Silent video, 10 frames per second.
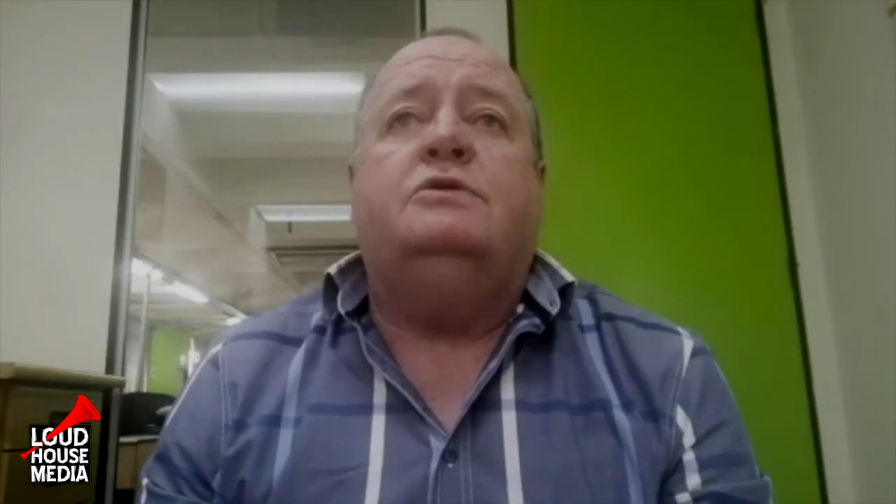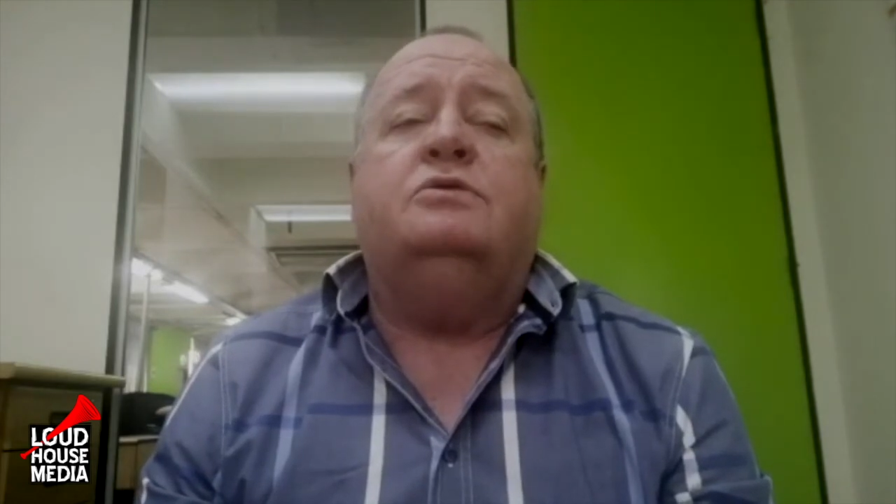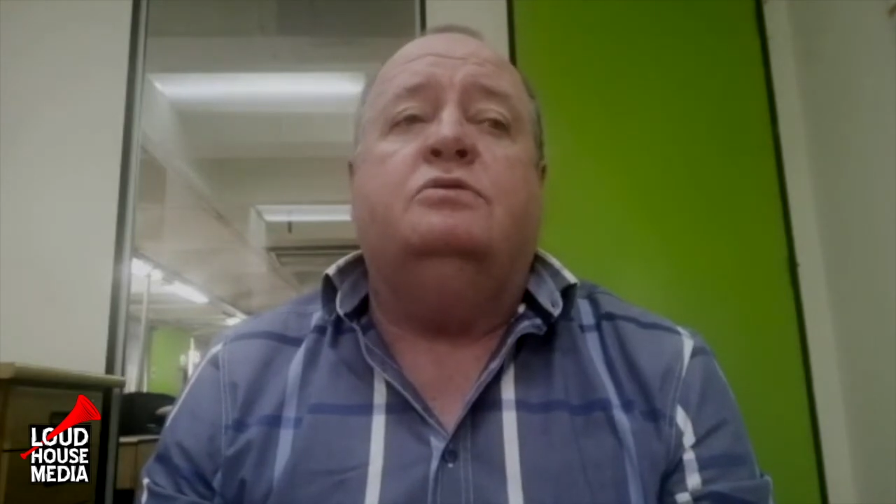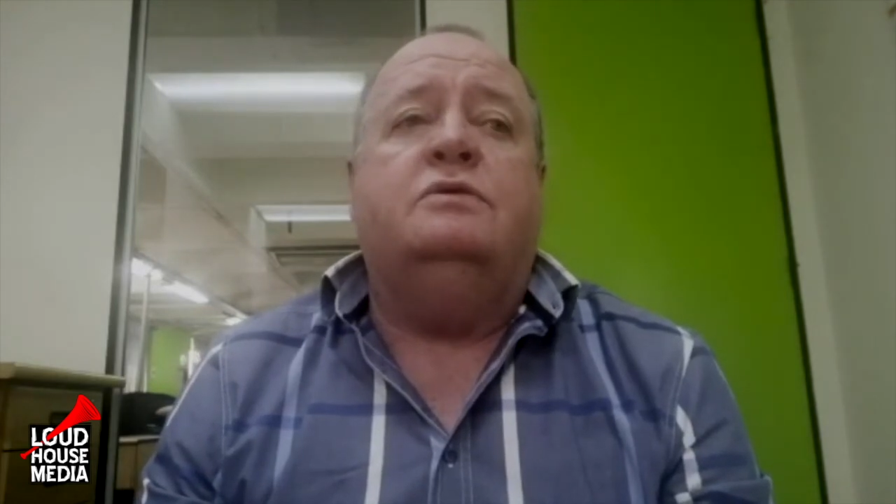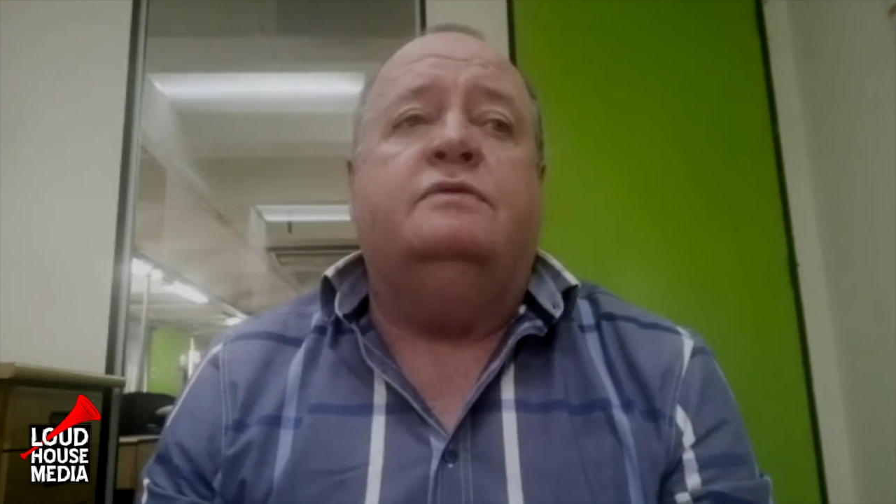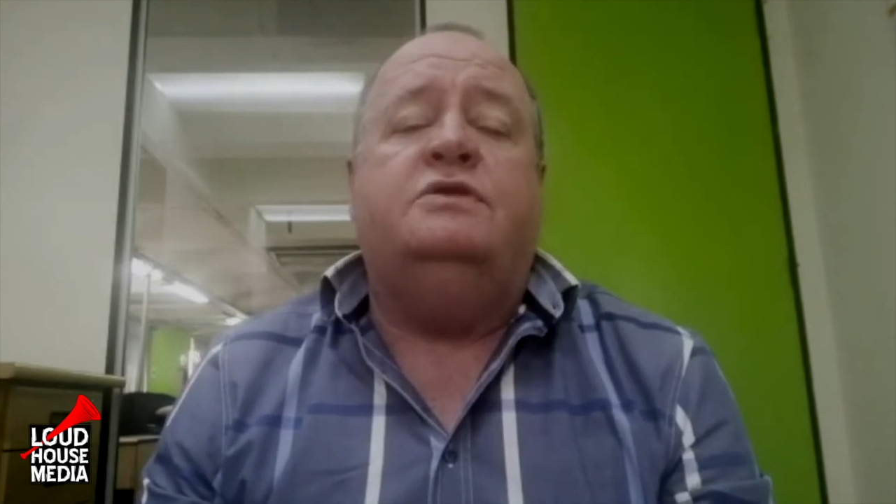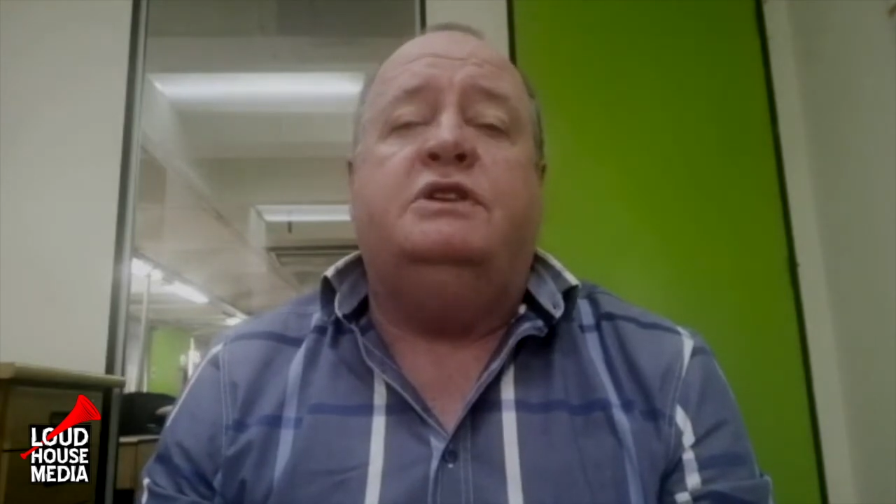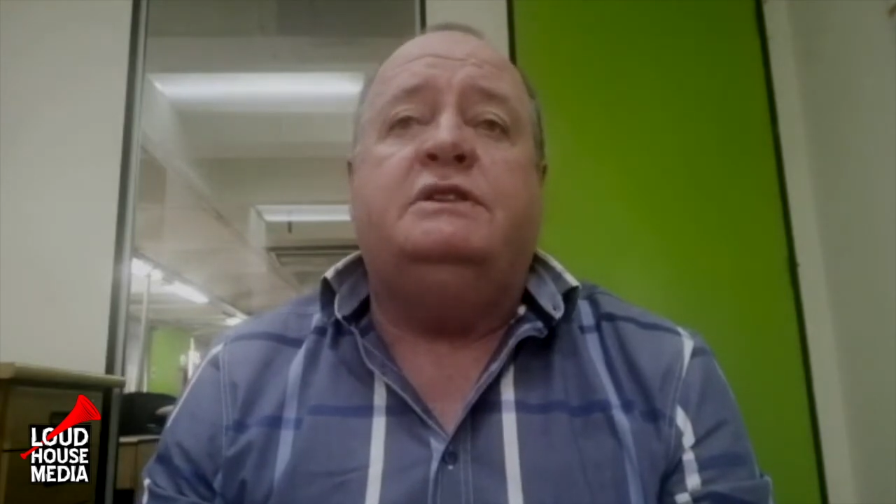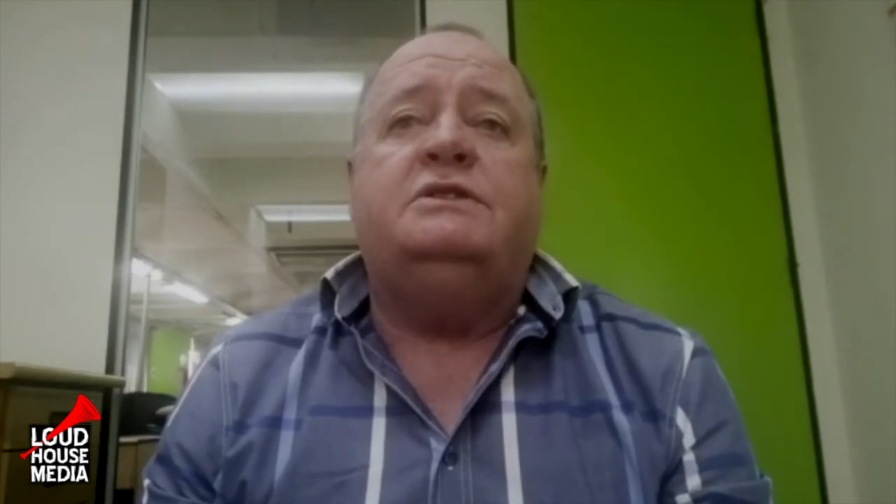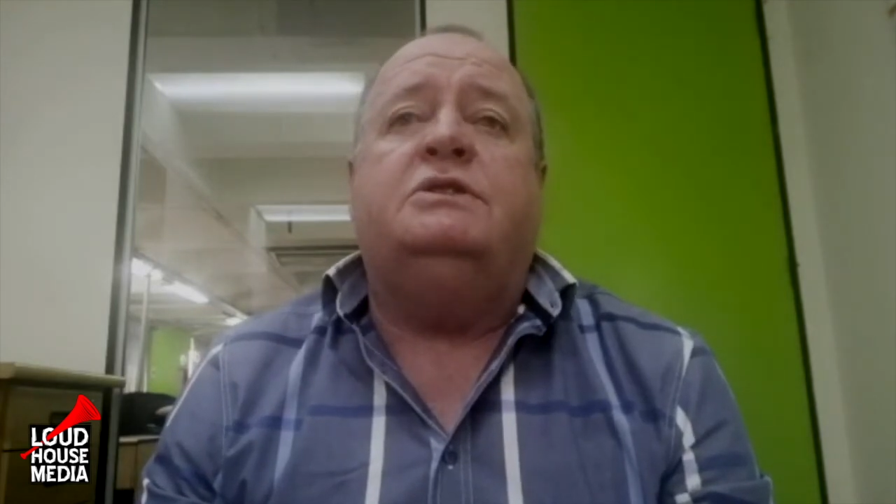sort of
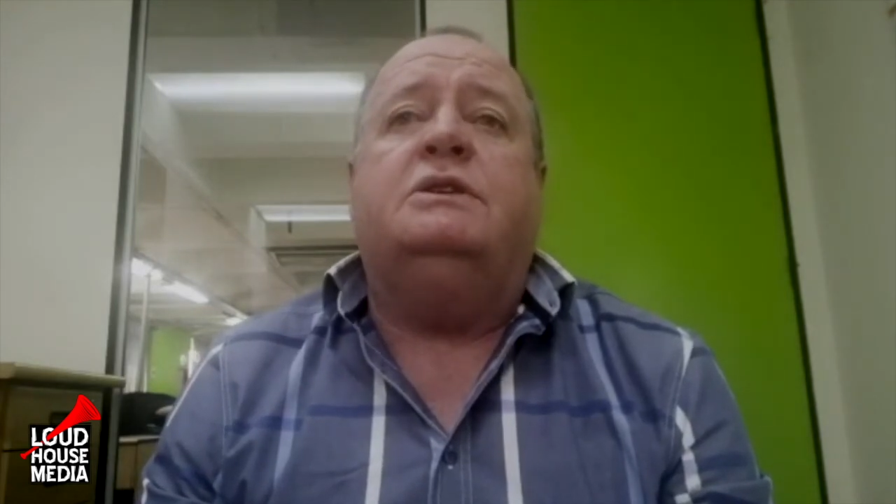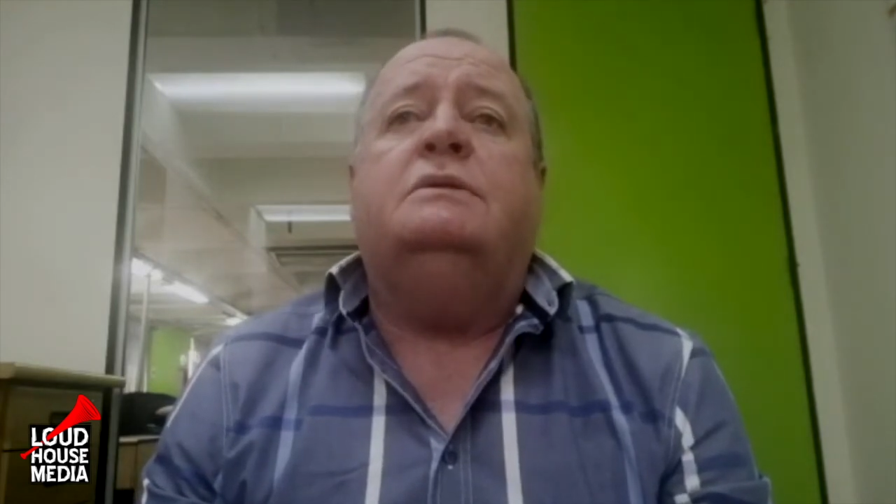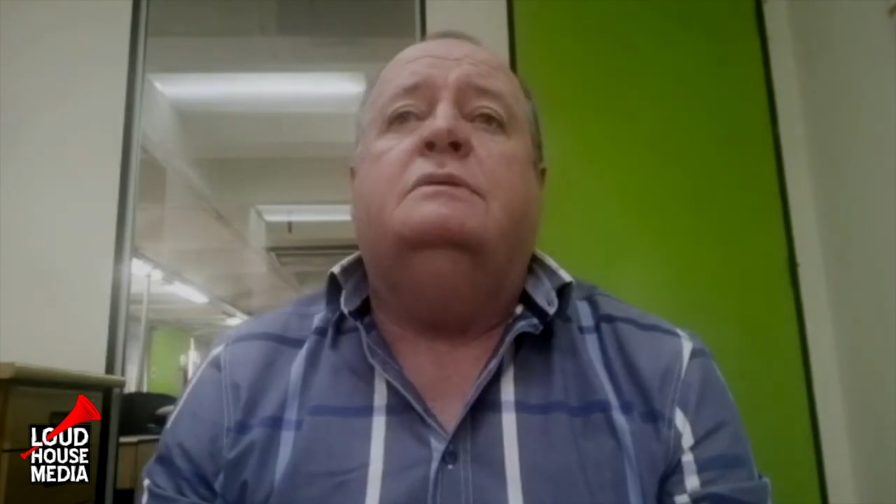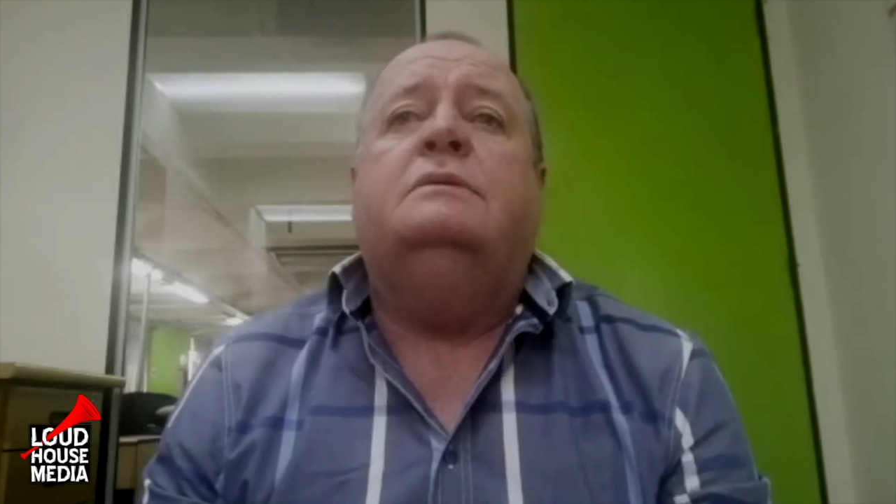gesture